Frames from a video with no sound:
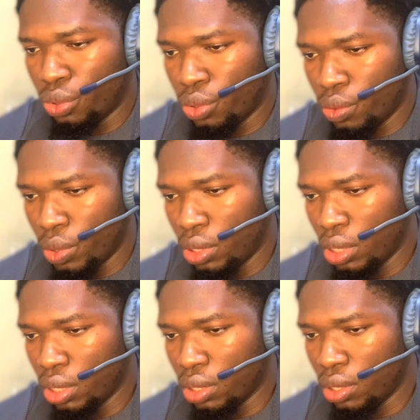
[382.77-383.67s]
we're
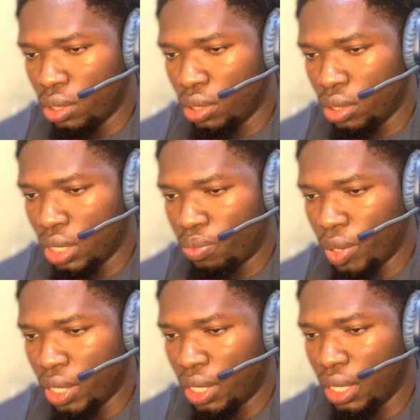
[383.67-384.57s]
just going to
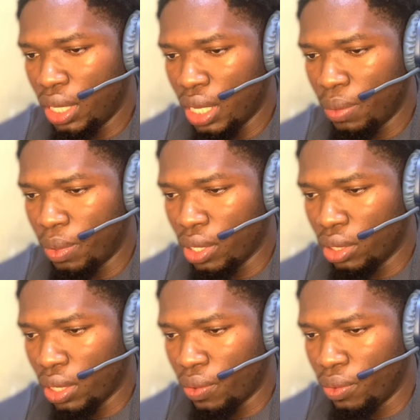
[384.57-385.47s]
separate it here
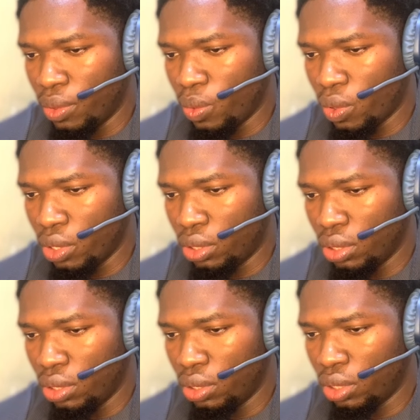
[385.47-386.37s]
because I would want to
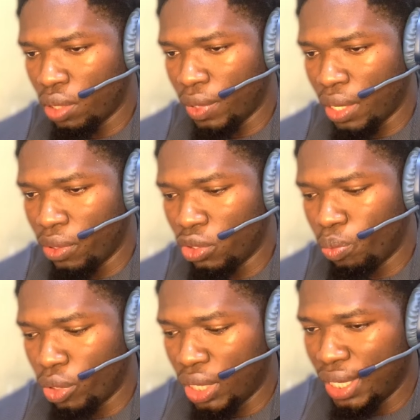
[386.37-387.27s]
do something. I want to
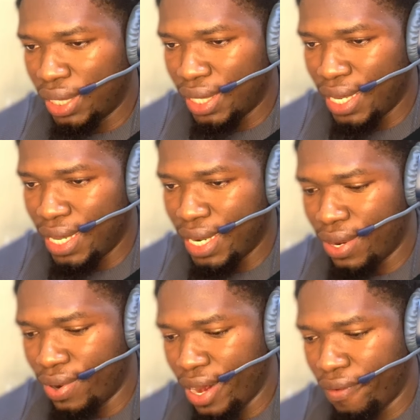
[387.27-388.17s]
put this in a
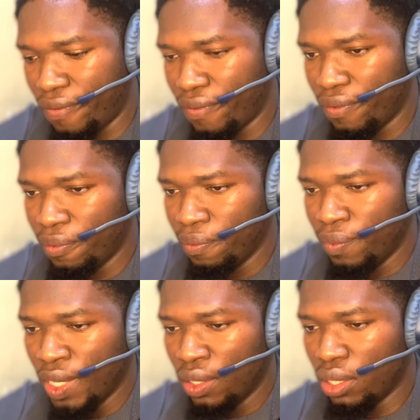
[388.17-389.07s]
ref
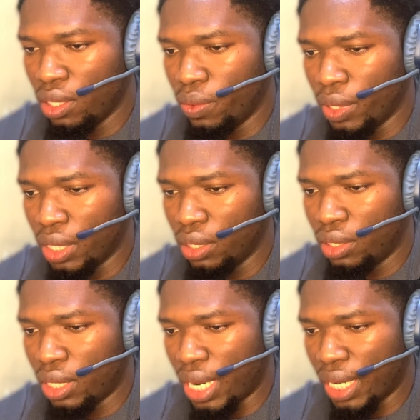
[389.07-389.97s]
so that we could
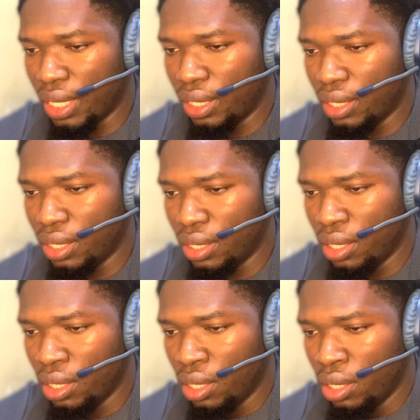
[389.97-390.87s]
track it.
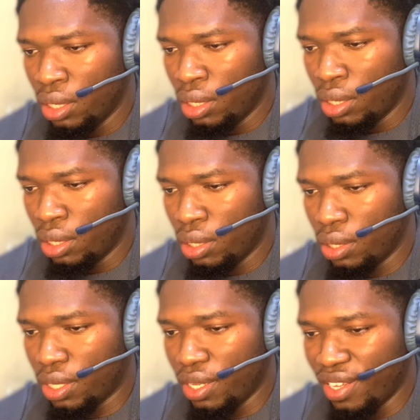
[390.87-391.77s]

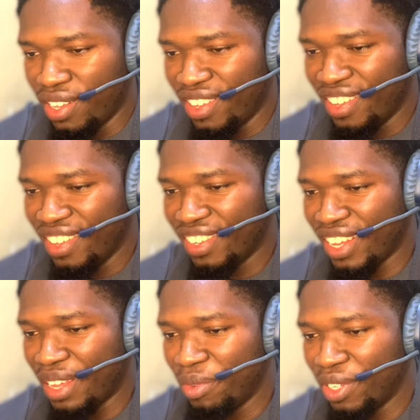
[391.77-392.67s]
Okay, so
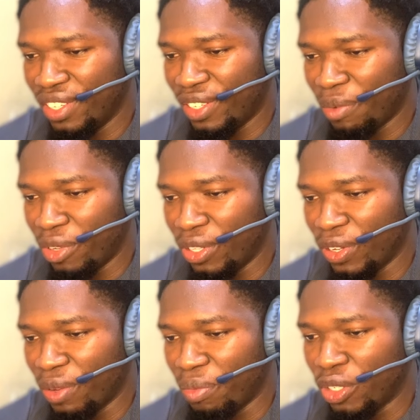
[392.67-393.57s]
I'm using some
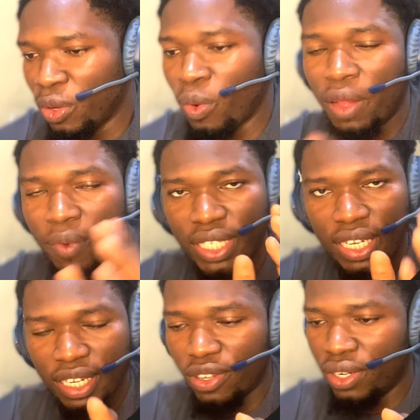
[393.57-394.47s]
autocomplete. So what I
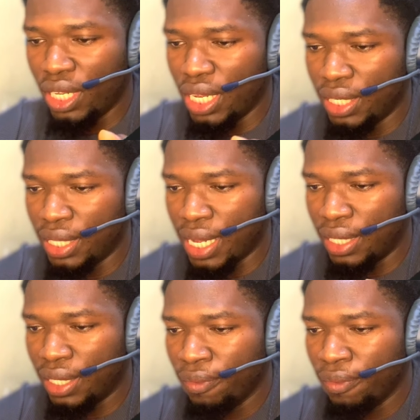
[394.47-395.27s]
basically done here is that